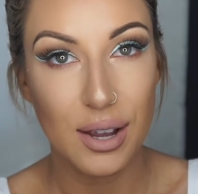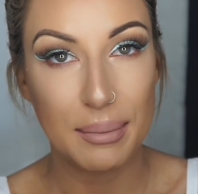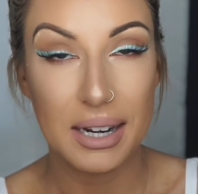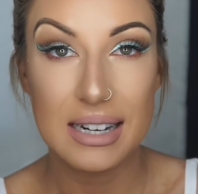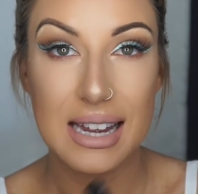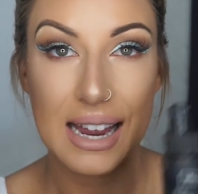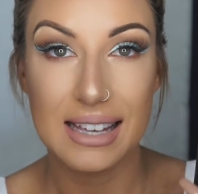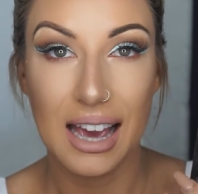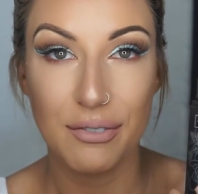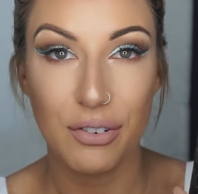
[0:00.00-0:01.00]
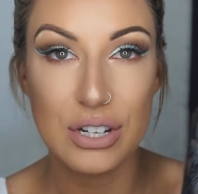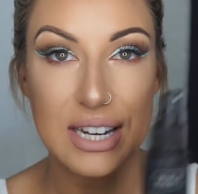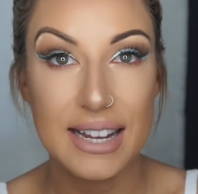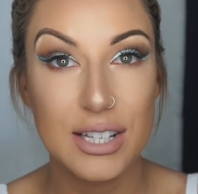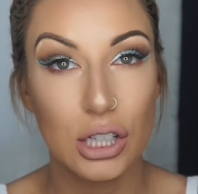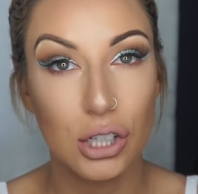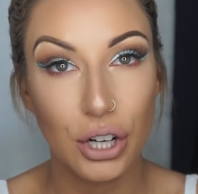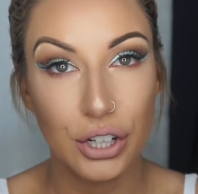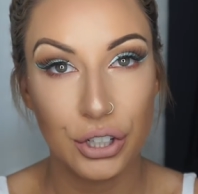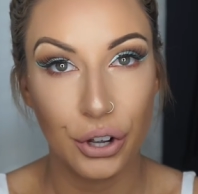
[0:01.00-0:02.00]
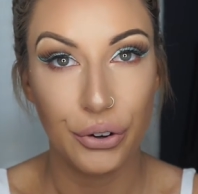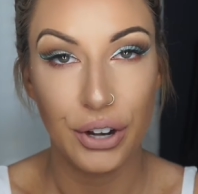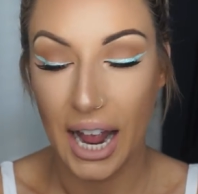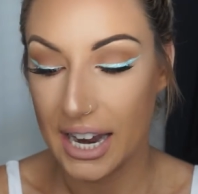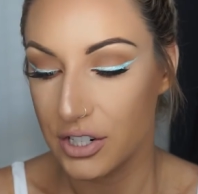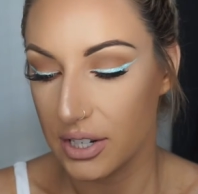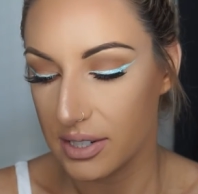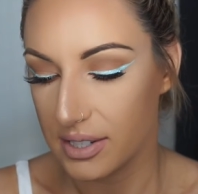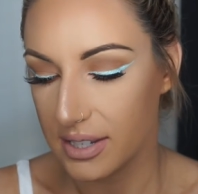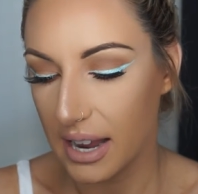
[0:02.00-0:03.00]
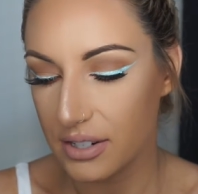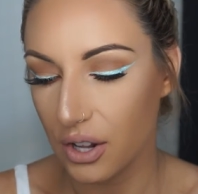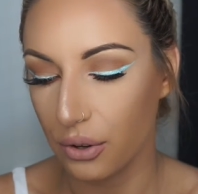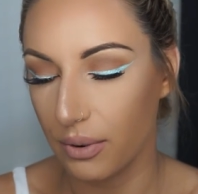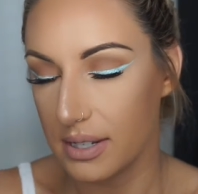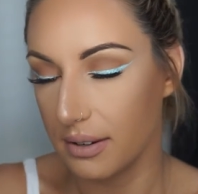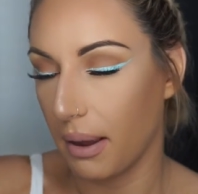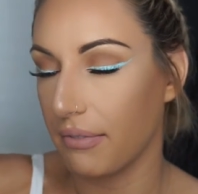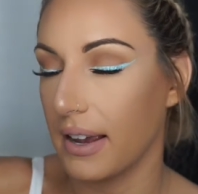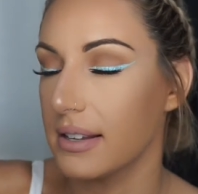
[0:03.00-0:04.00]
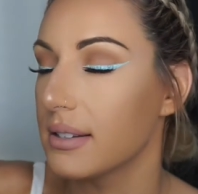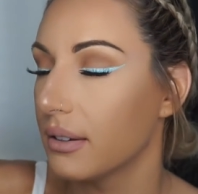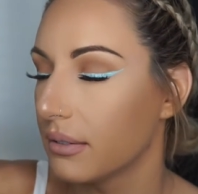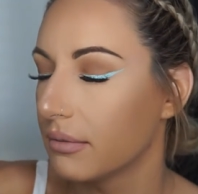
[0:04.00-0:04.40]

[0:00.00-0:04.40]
I'm going to take Kat Von D's Lock and Load and set the rest of my face.